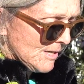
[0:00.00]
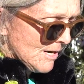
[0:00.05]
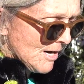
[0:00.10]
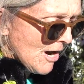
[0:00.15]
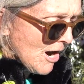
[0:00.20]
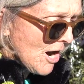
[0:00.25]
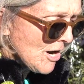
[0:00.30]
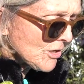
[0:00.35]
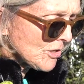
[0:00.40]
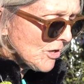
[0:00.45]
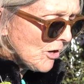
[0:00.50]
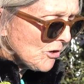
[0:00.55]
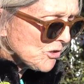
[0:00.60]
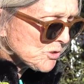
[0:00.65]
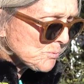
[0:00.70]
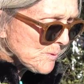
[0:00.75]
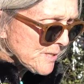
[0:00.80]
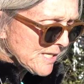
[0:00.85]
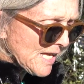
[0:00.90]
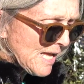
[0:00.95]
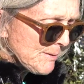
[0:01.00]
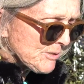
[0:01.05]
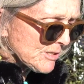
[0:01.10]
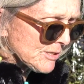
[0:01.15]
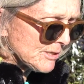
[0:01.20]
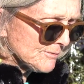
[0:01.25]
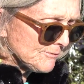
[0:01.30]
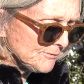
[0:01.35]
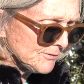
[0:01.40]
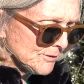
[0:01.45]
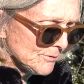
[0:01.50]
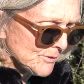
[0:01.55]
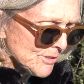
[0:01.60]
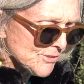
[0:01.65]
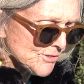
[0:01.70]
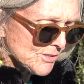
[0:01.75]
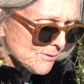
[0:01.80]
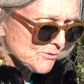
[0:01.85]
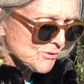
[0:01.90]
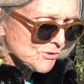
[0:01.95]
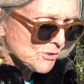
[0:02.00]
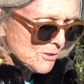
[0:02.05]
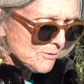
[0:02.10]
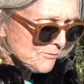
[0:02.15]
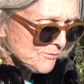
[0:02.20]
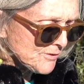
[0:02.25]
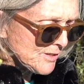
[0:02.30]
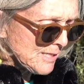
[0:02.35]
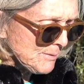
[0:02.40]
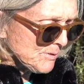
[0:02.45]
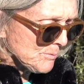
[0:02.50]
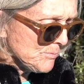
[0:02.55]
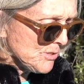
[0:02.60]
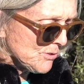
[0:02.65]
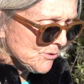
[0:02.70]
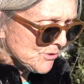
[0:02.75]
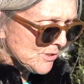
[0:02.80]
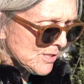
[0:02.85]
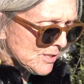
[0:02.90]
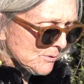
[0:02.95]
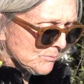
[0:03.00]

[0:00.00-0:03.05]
Our coast became a confluence of surf-themed music